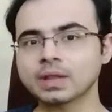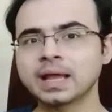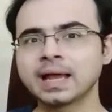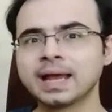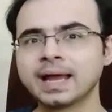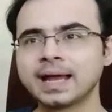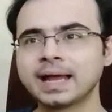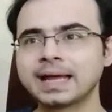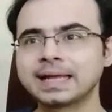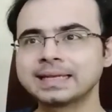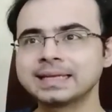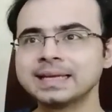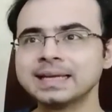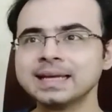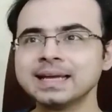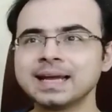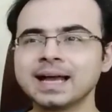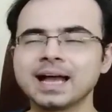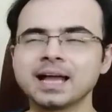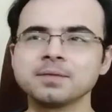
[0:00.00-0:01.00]
And
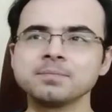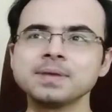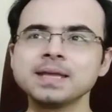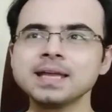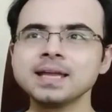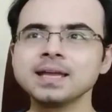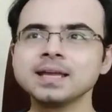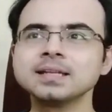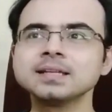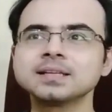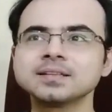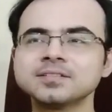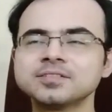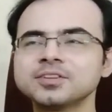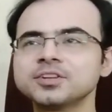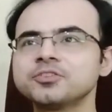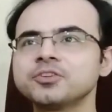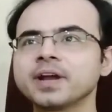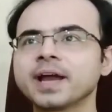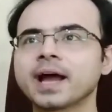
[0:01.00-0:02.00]
I mean,
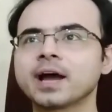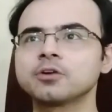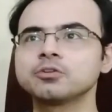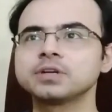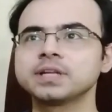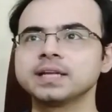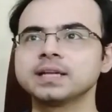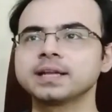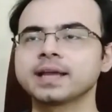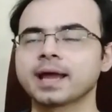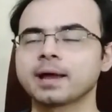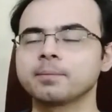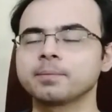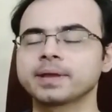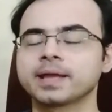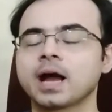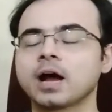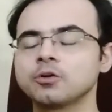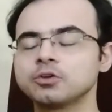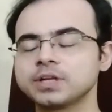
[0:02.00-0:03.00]
considering how team
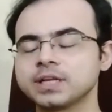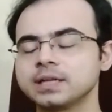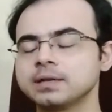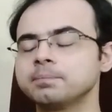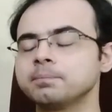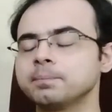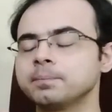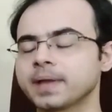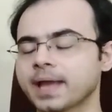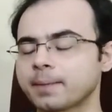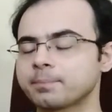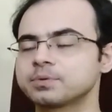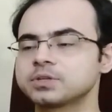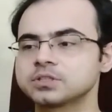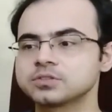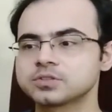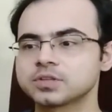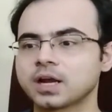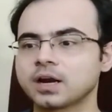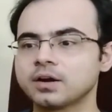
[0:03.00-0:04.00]

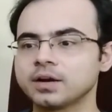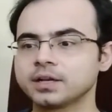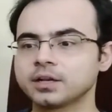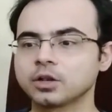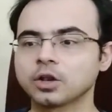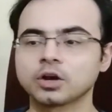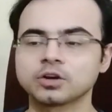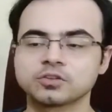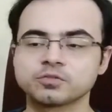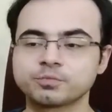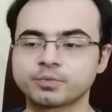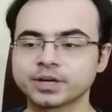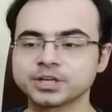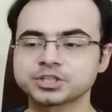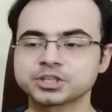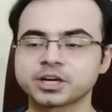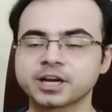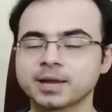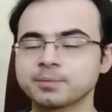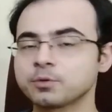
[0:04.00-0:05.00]
captains are in a lot of
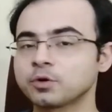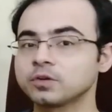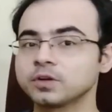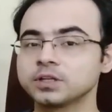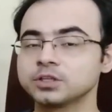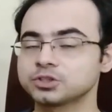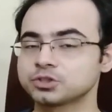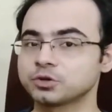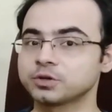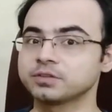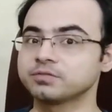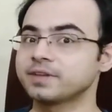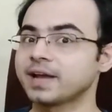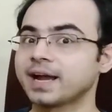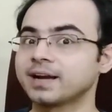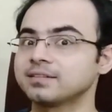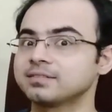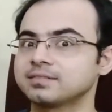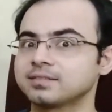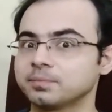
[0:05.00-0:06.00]
pressure, I'm not really sure if
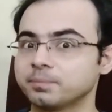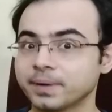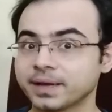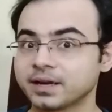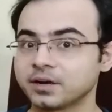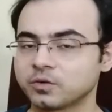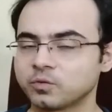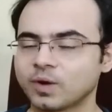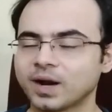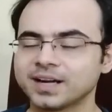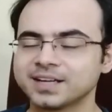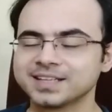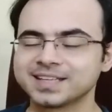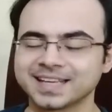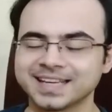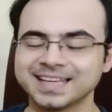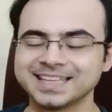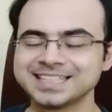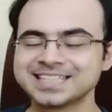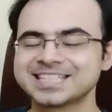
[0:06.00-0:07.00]
that's a big
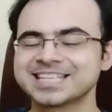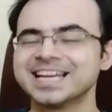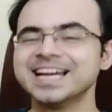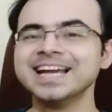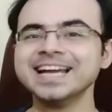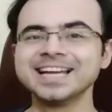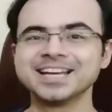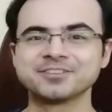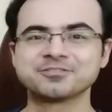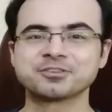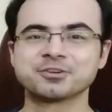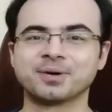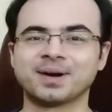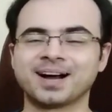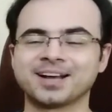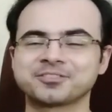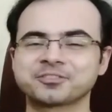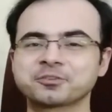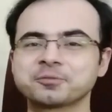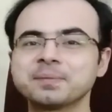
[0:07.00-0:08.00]
advantage, if you
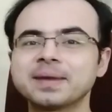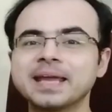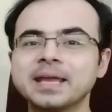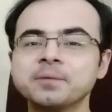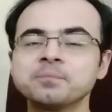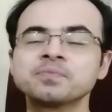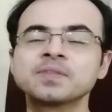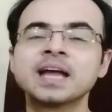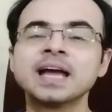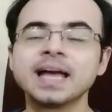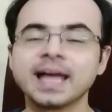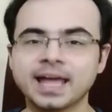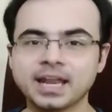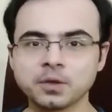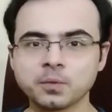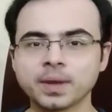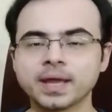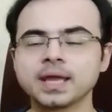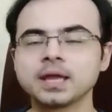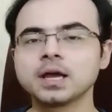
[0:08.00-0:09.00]
ask me.
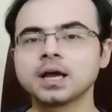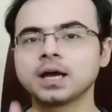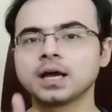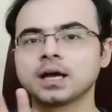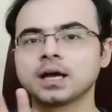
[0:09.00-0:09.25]
Anyway,